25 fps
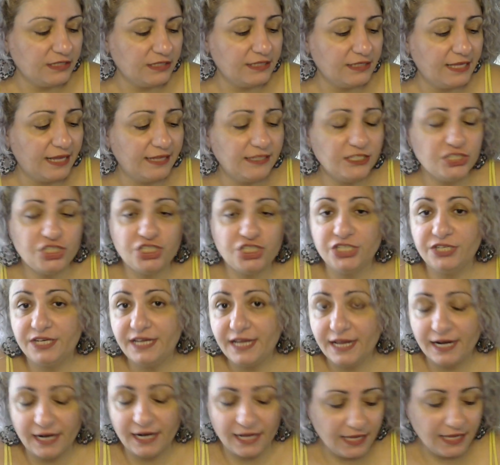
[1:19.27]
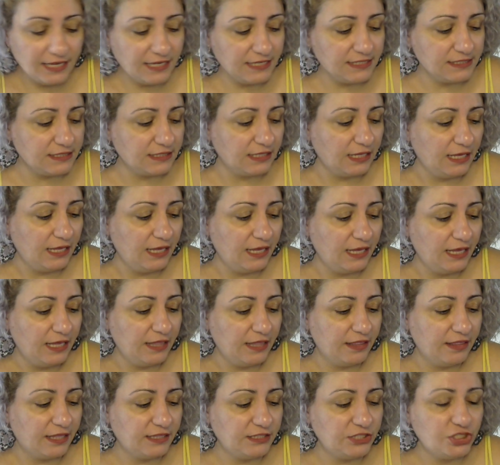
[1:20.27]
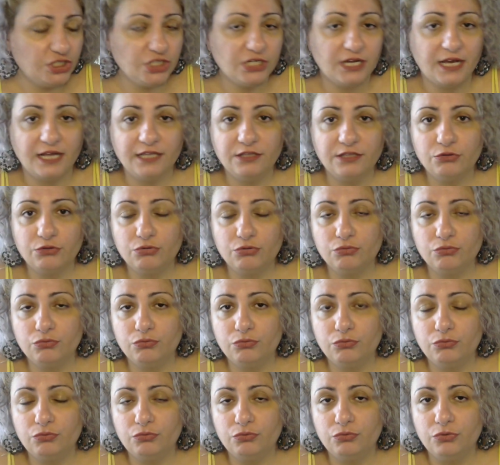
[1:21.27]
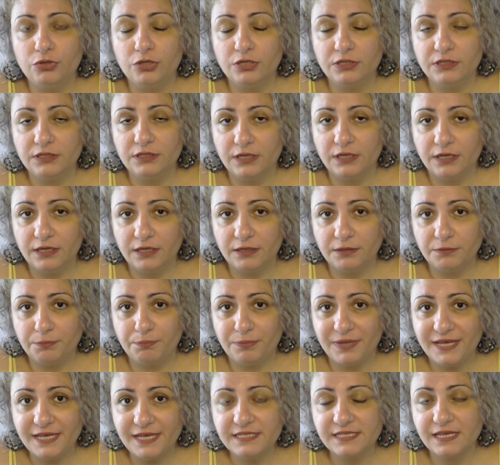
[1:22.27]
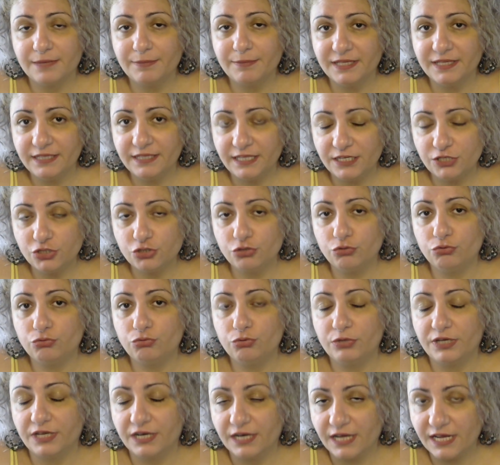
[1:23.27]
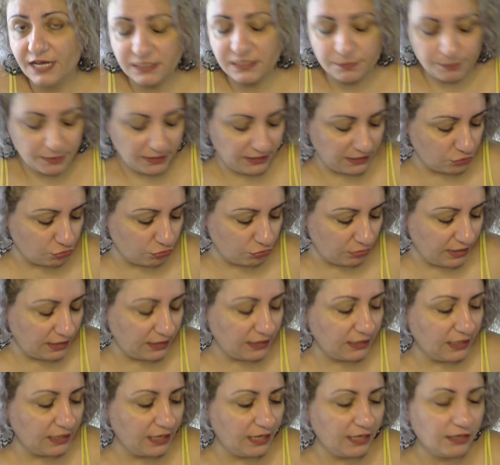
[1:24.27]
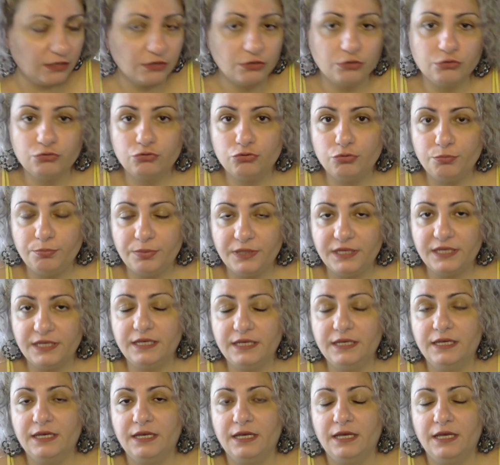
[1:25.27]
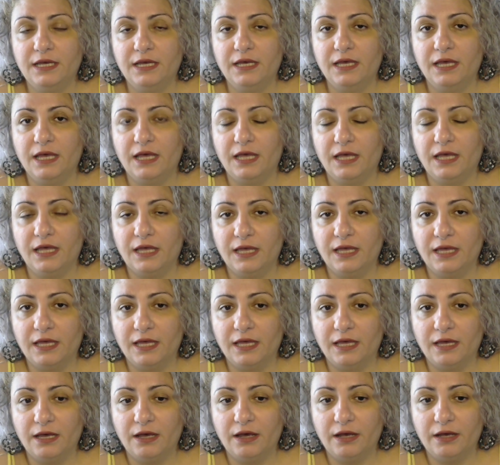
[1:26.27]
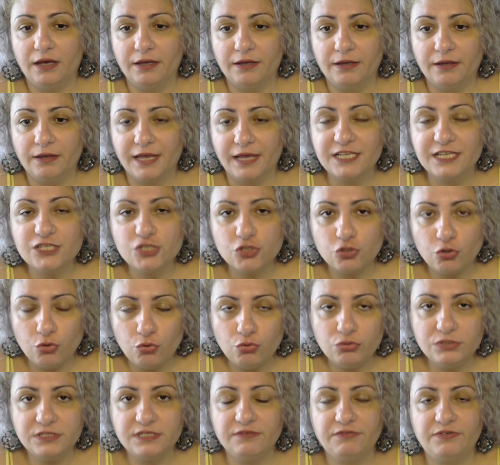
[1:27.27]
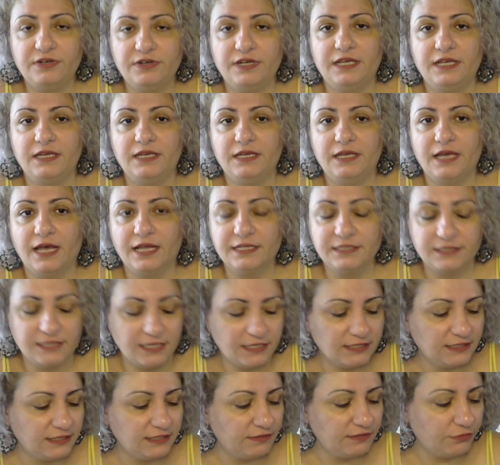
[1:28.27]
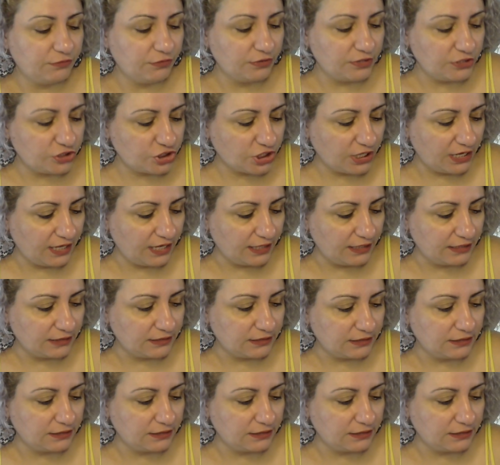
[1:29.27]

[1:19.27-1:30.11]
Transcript: And she realized that she had to pay some attention to her husband as well and not to be exclusively attentive on the child.